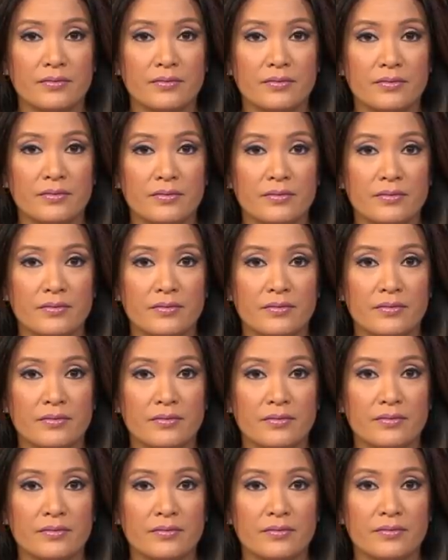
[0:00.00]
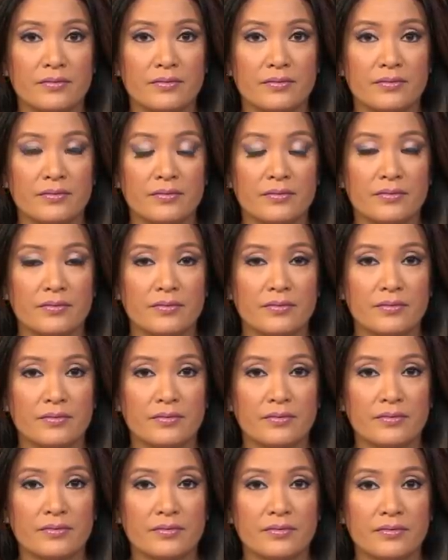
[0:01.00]

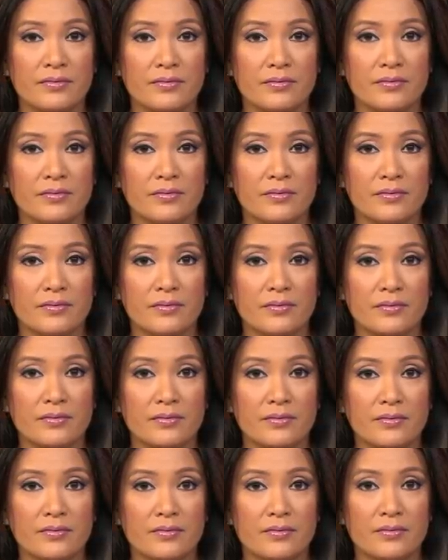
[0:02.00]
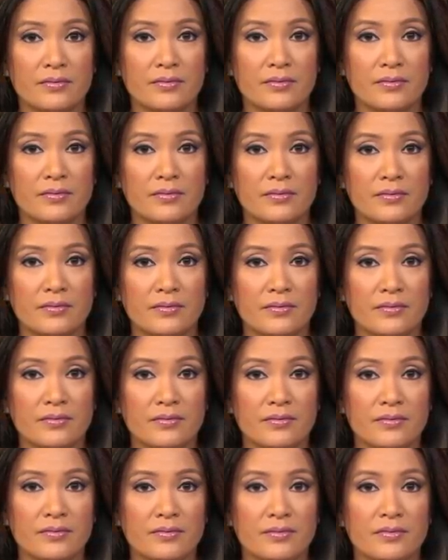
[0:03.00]

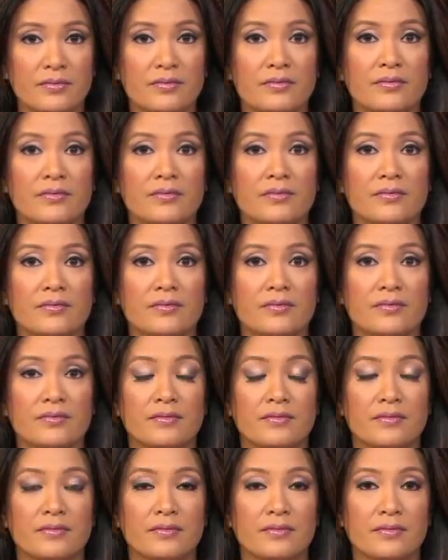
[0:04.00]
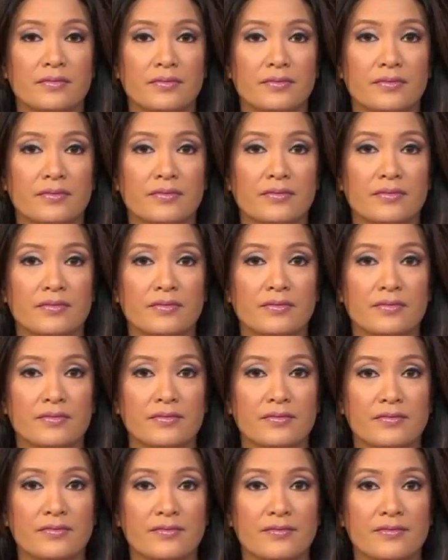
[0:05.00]

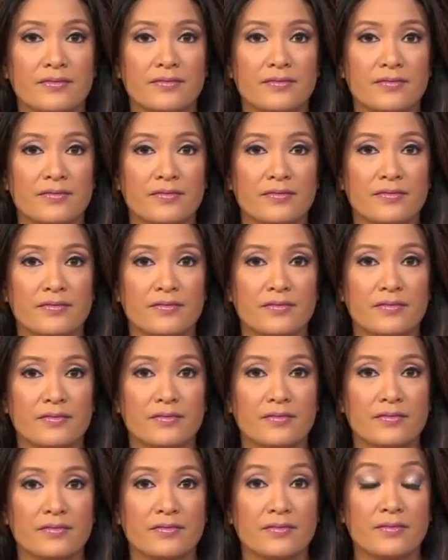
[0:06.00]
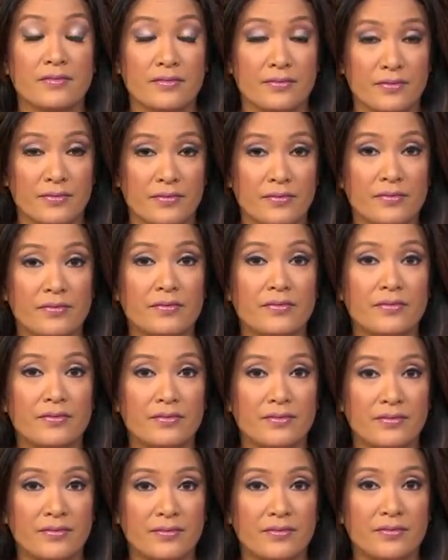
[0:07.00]
The person shown says nothing.